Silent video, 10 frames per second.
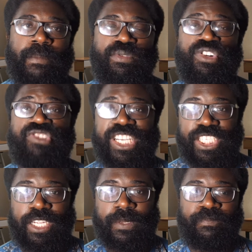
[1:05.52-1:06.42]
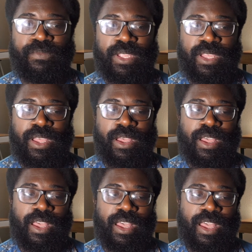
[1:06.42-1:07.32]
progression.
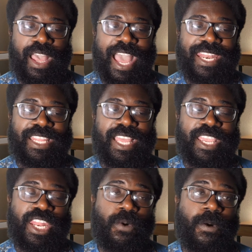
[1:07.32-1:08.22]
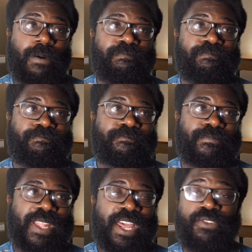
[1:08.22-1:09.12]
And you know what?
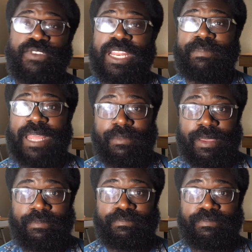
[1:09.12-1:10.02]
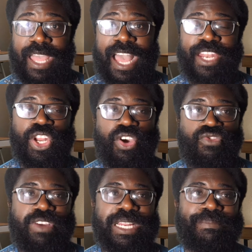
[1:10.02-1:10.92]
I don't really blame him. I
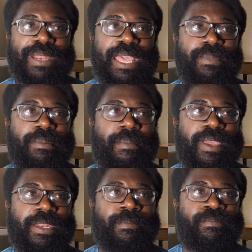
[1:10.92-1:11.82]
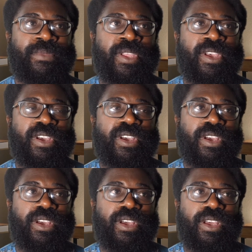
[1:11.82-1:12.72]
mean,
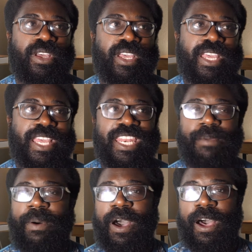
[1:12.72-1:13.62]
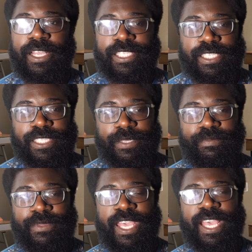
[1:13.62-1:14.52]
in the past,
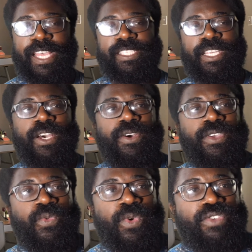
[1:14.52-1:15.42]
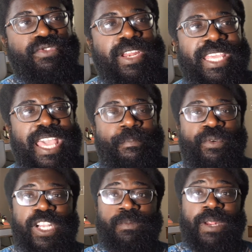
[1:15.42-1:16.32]
years ago, you wouldn't really get
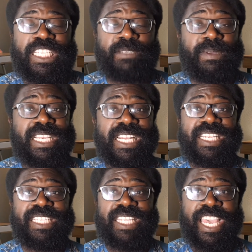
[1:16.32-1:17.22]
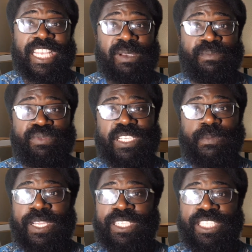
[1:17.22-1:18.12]
British players, especially at this age, but British
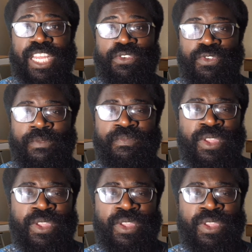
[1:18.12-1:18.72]
players in general,